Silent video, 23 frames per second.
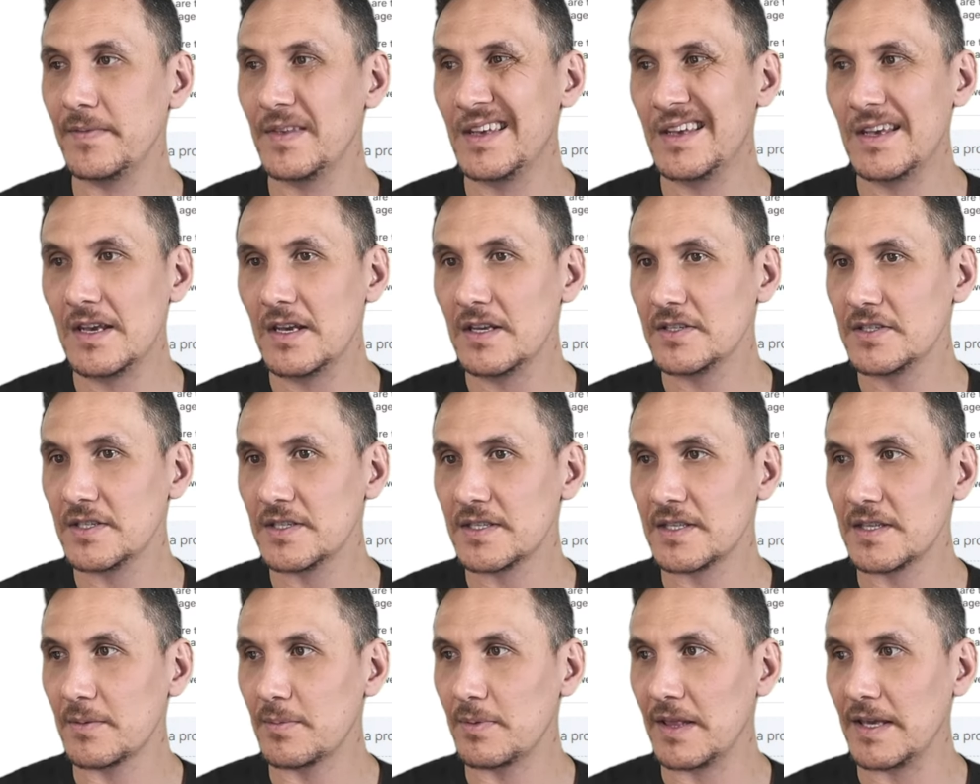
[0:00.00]
It's
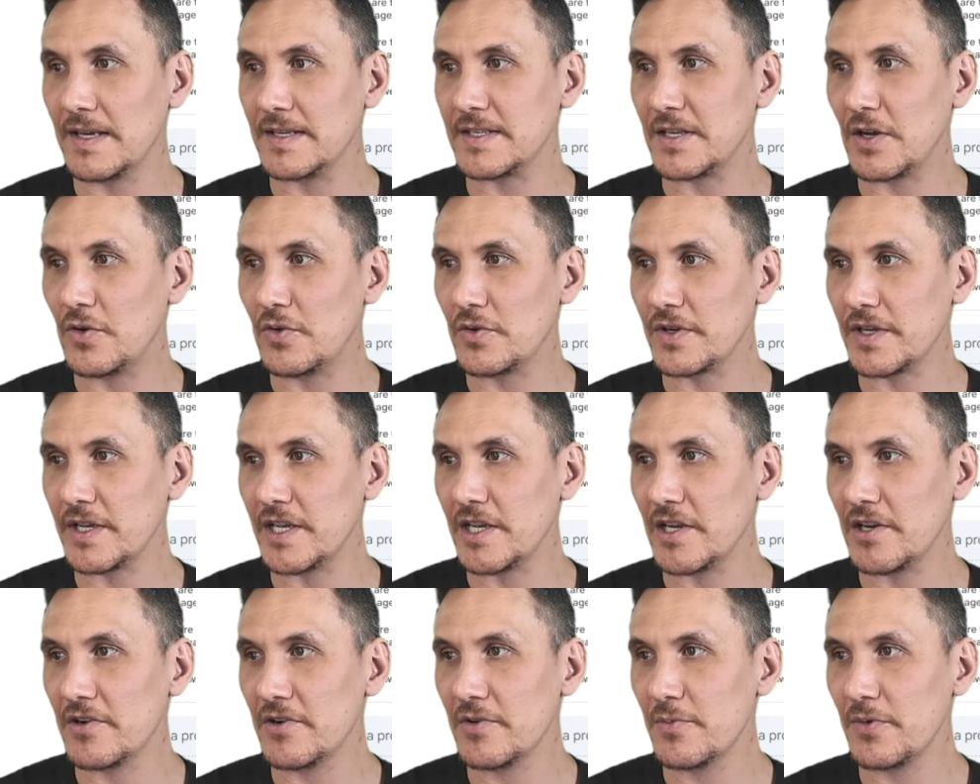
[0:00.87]
just the placeholder
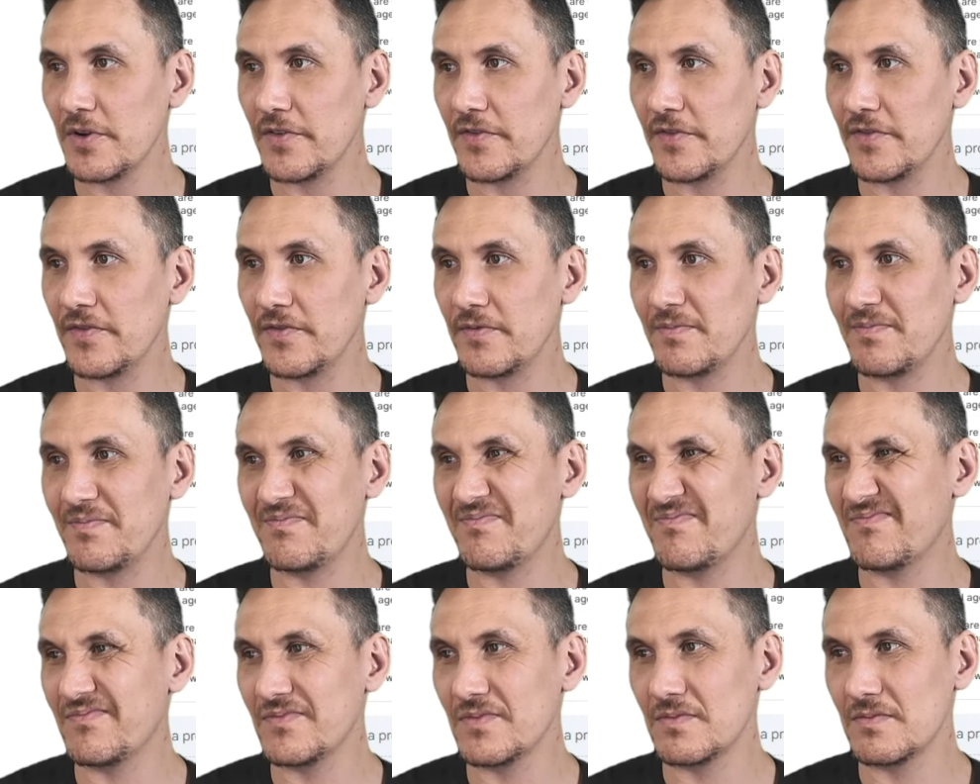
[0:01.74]
here with,
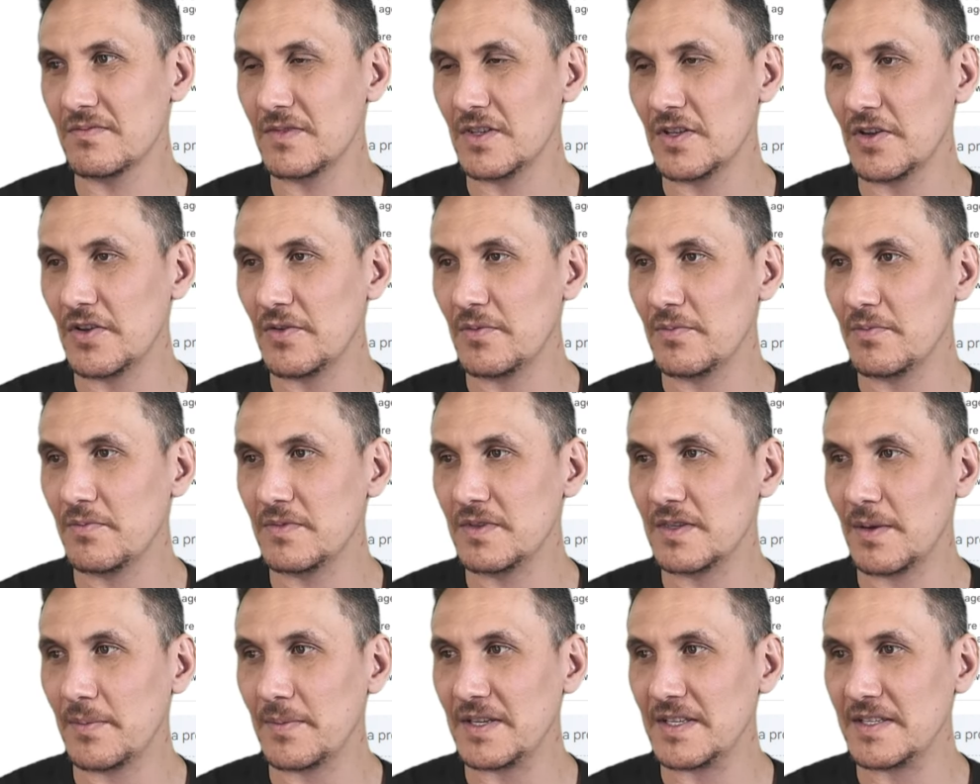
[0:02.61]

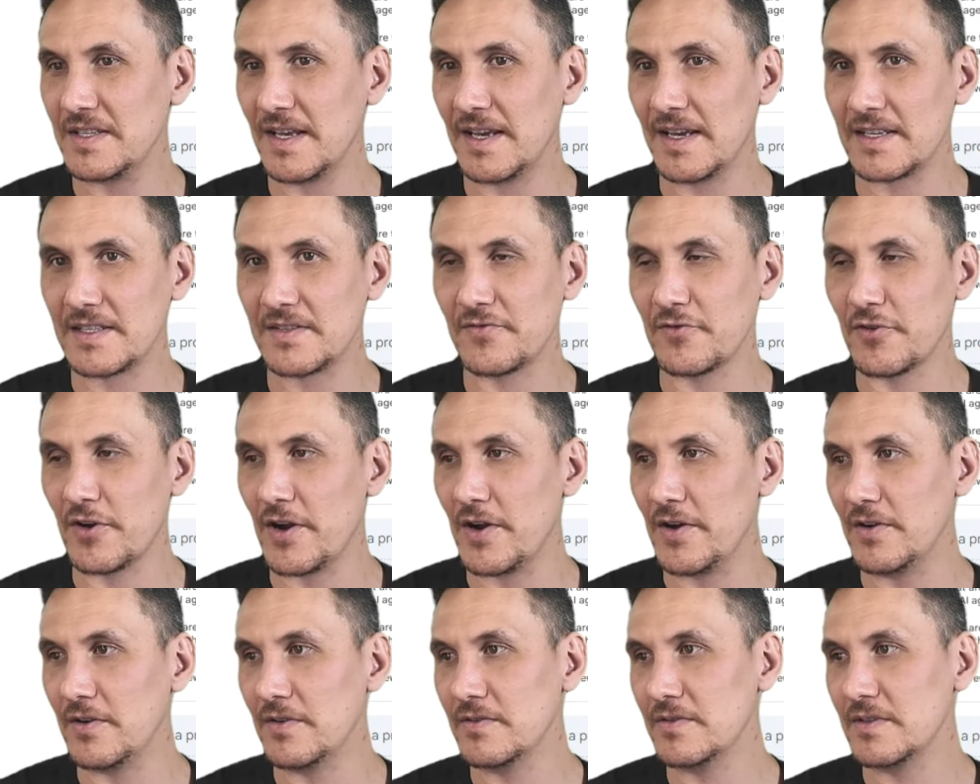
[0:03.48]
dummy text for
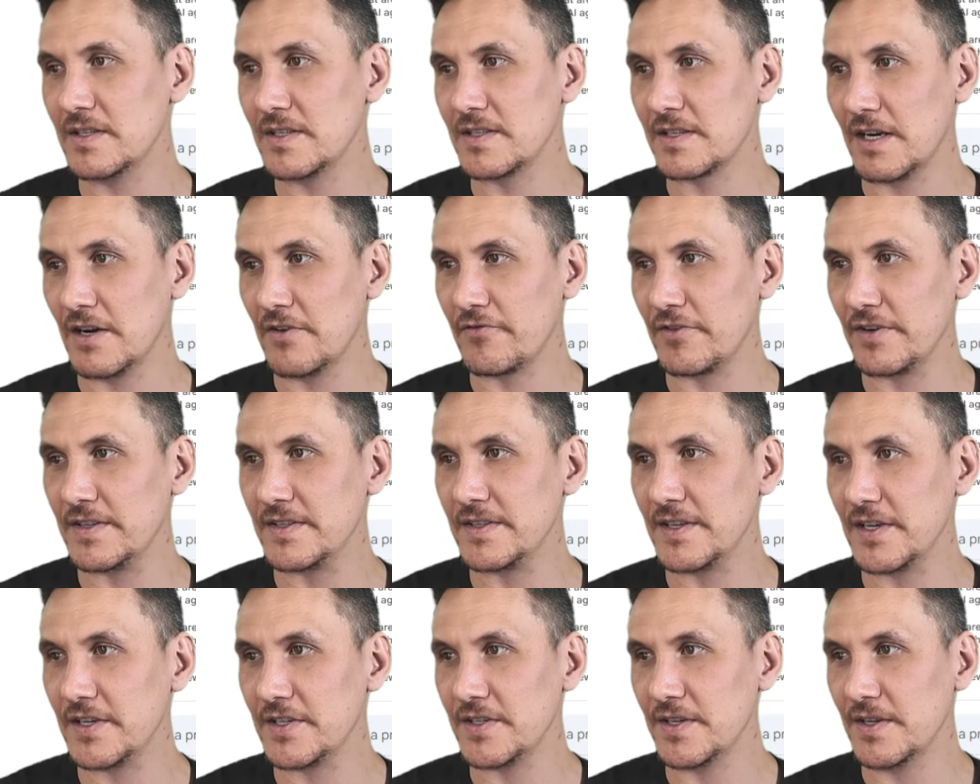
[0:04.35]
our discovery
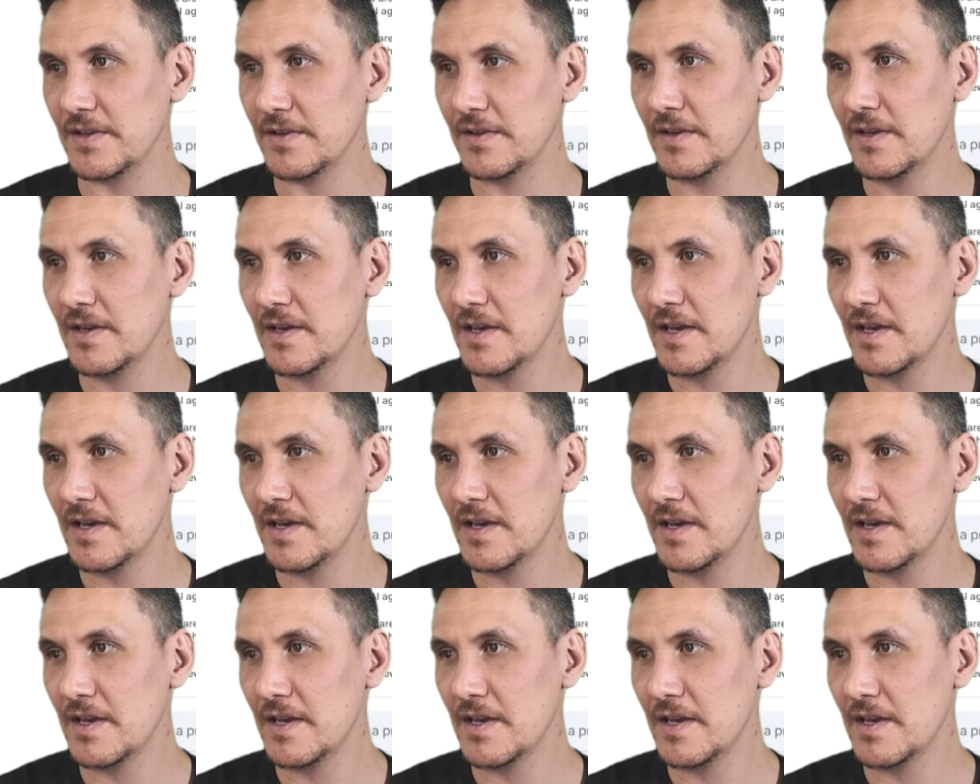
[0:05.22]
session.